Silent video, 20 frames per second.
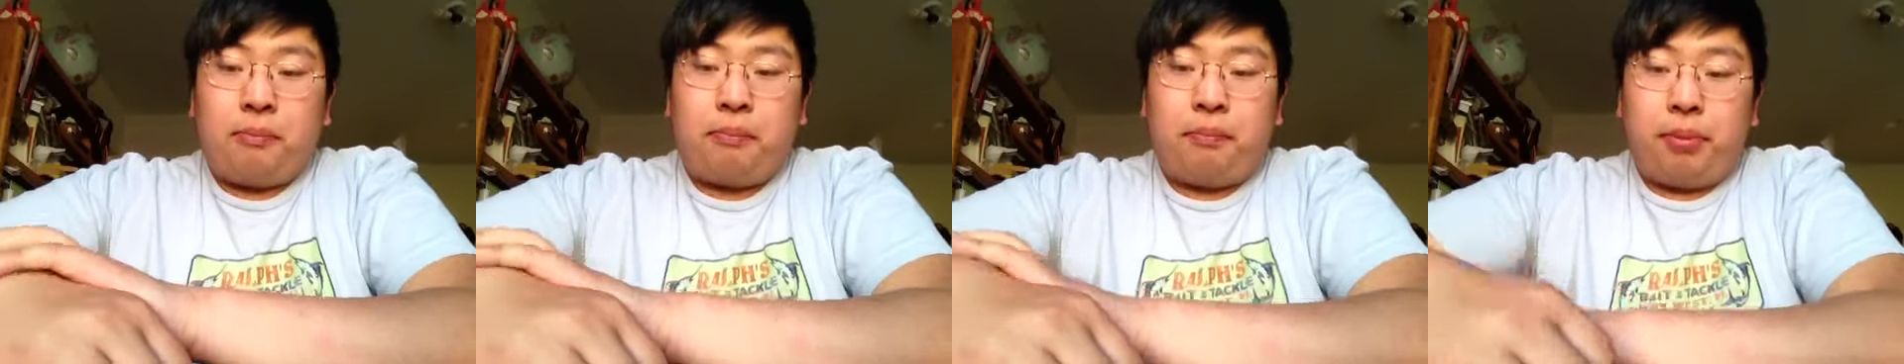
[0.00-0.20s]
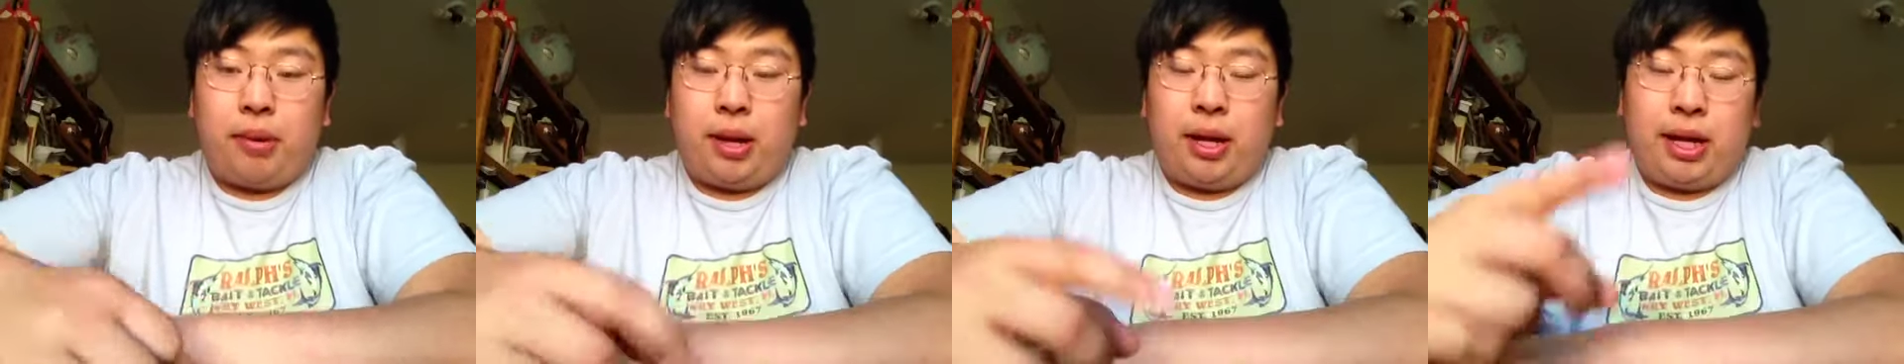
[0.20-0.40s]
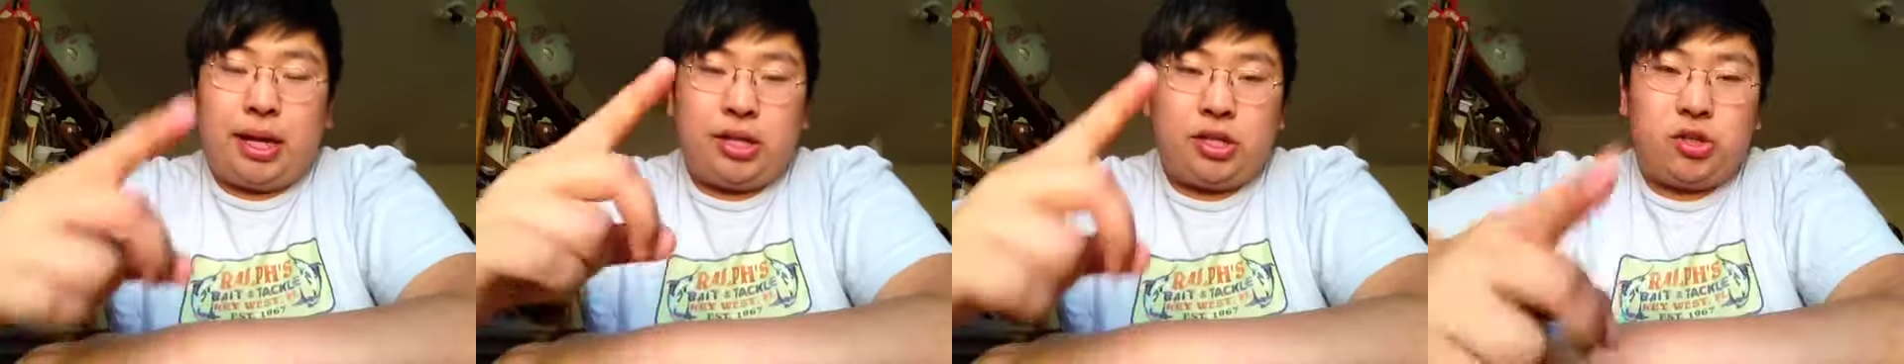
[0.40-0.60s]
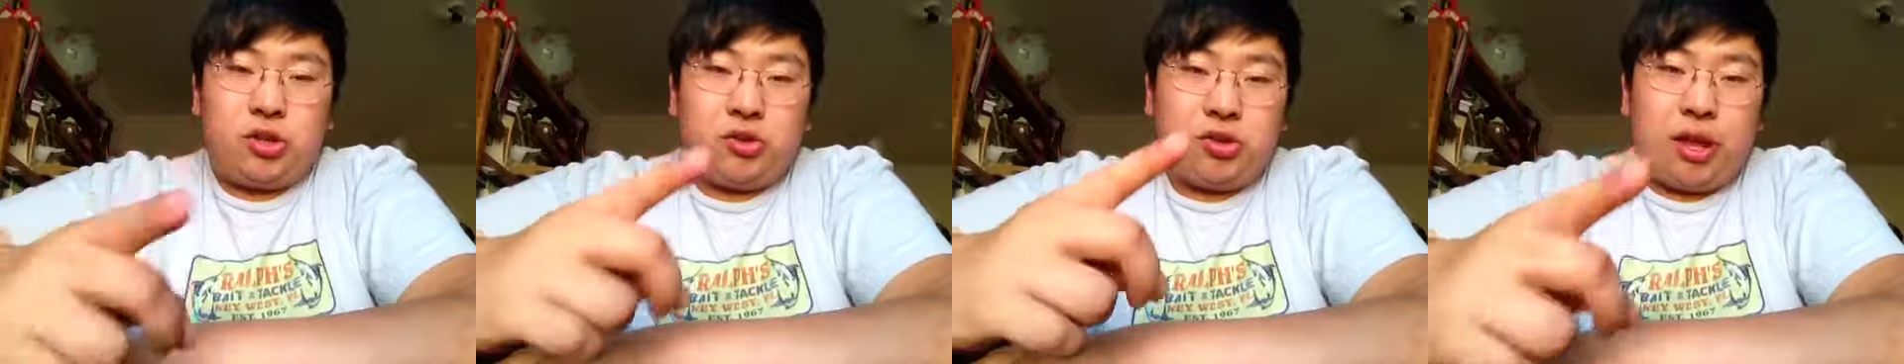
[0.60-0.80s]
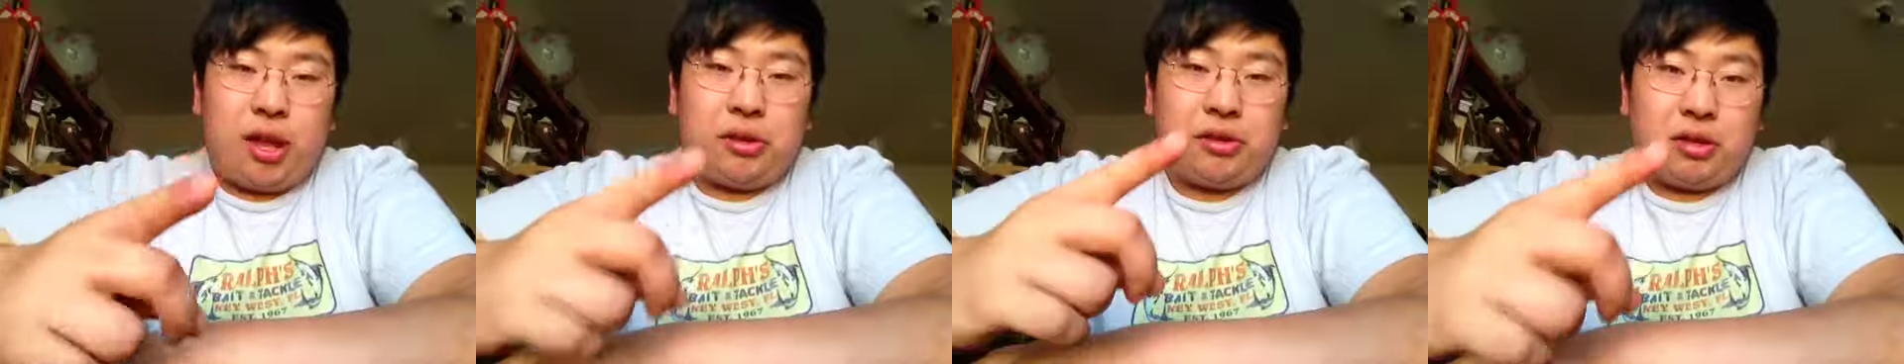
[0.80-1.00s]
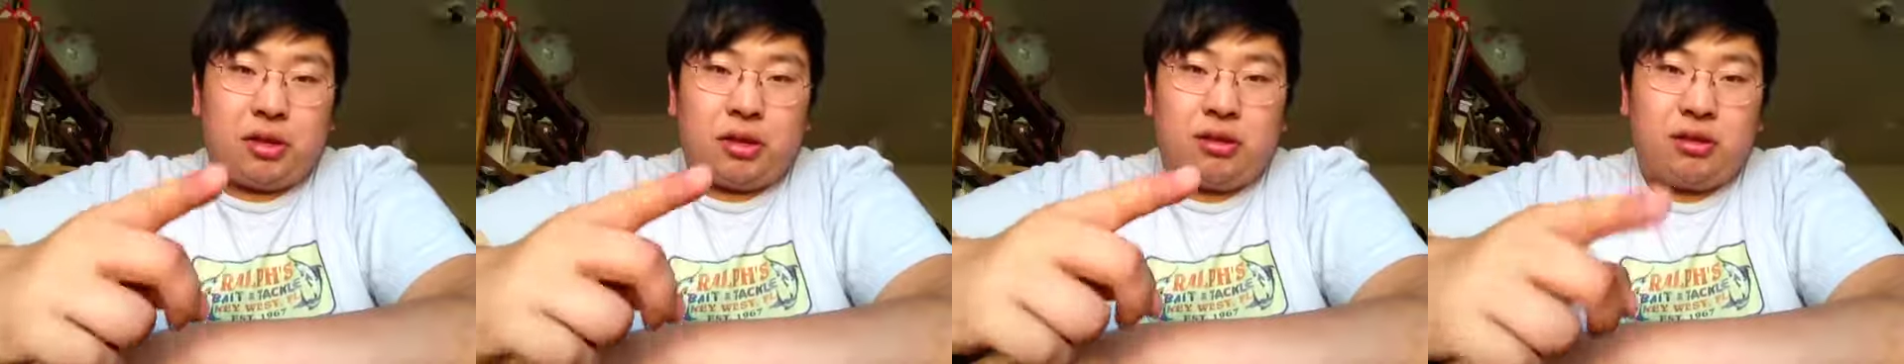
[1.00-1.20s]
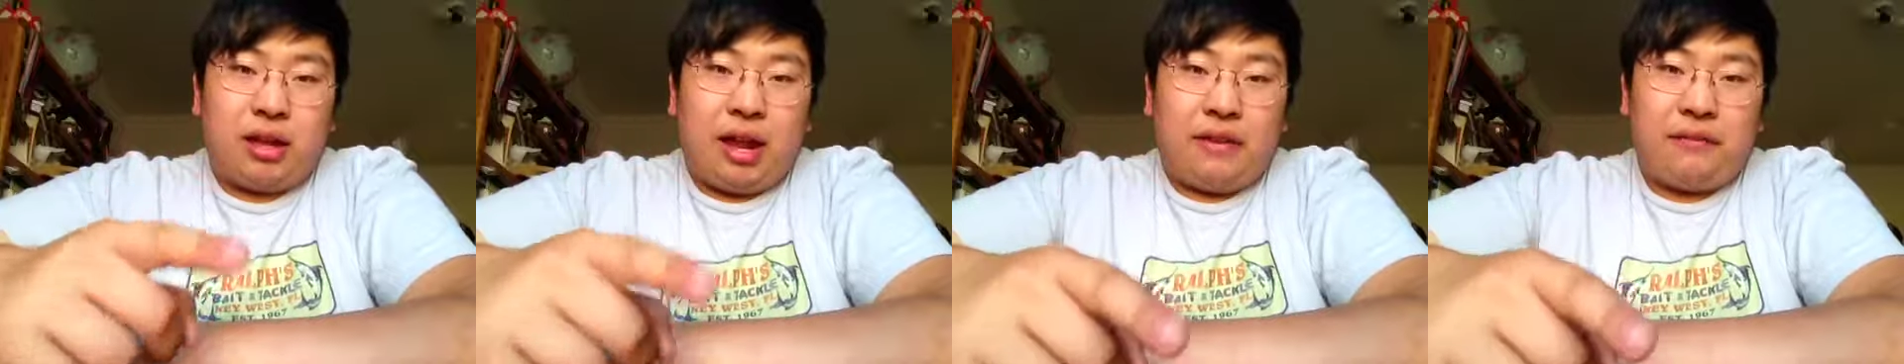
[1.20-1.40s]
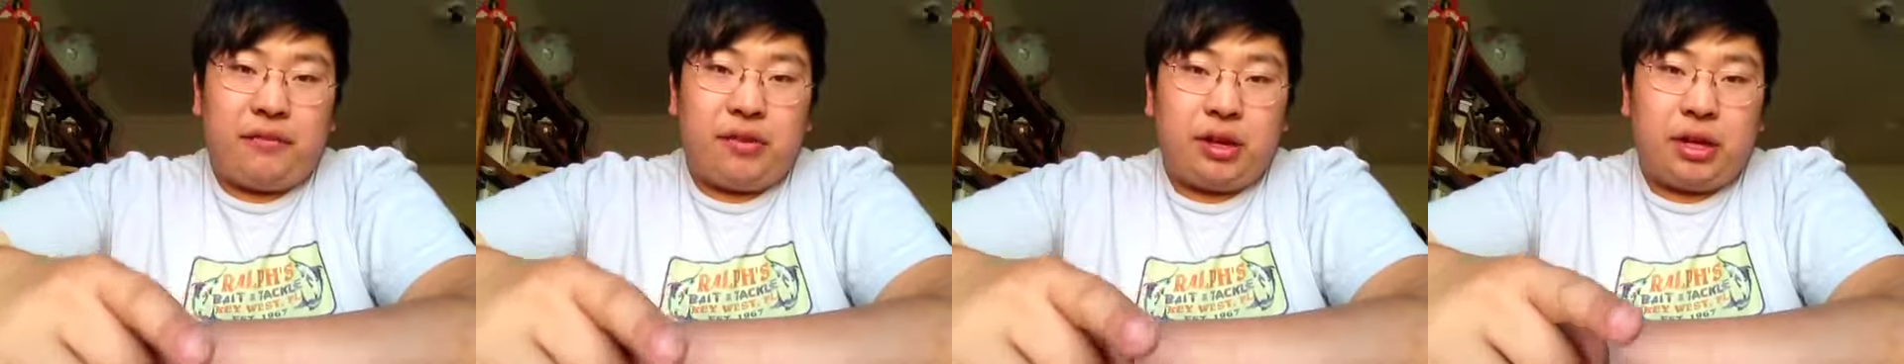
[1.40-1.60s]
But in
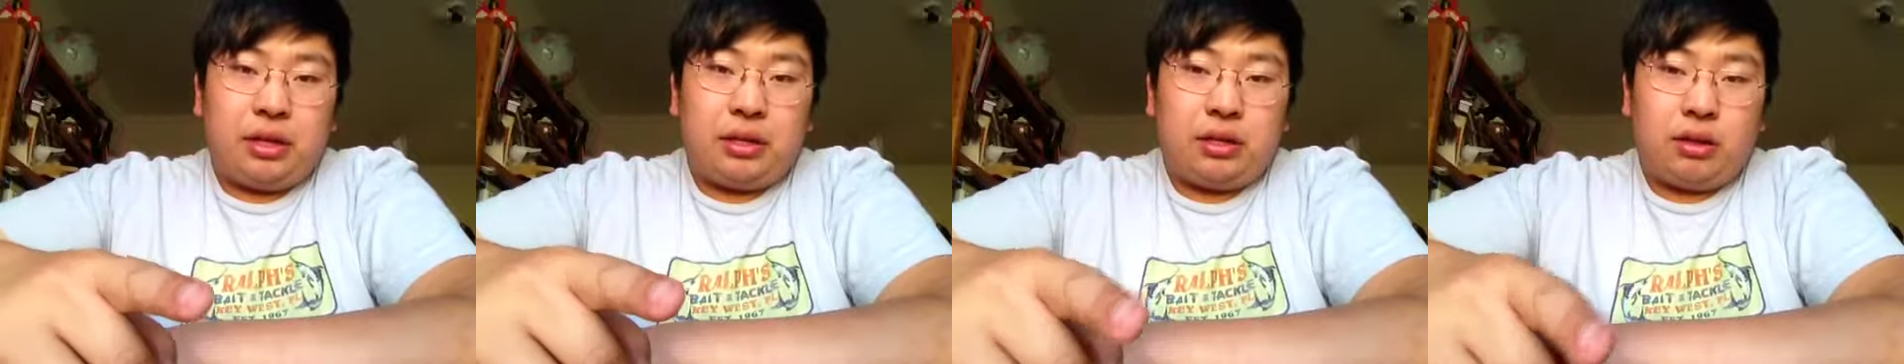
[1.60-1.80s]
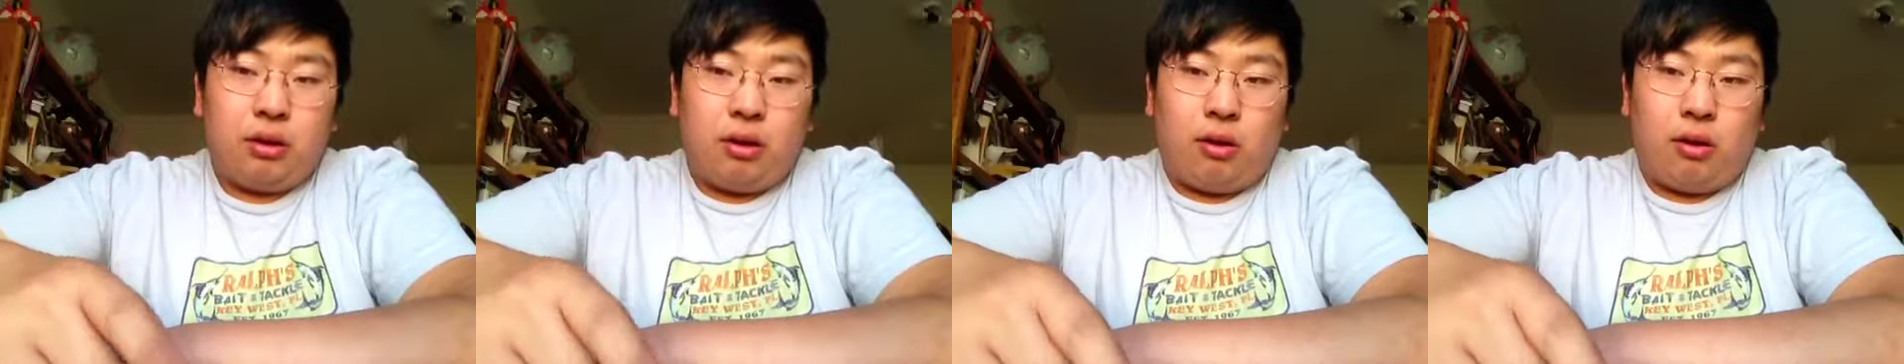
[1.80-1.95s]
2011,